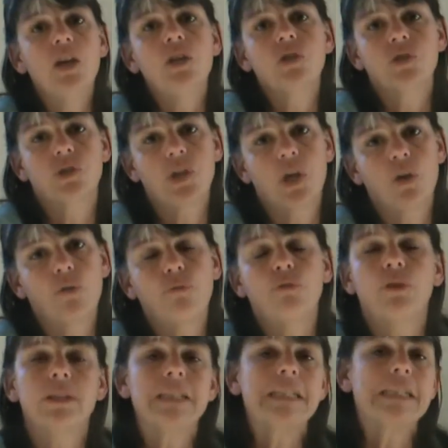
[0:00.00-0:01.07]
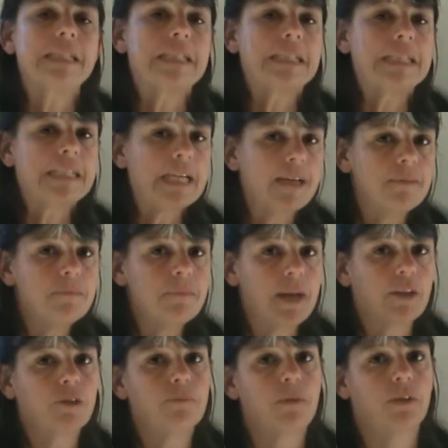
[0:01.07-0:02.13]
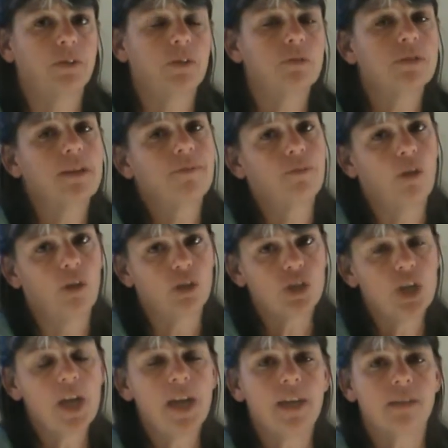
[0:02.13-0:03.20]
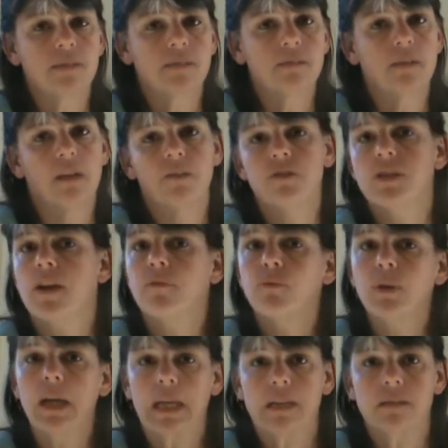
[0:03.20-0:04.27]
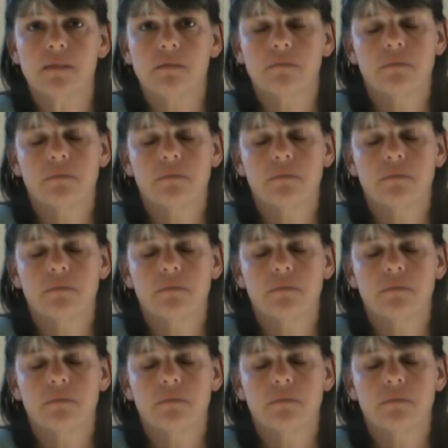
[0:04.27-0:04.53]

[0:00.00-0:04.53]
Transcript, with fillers: So, for instance, some macromolecules have long chains, others have rings.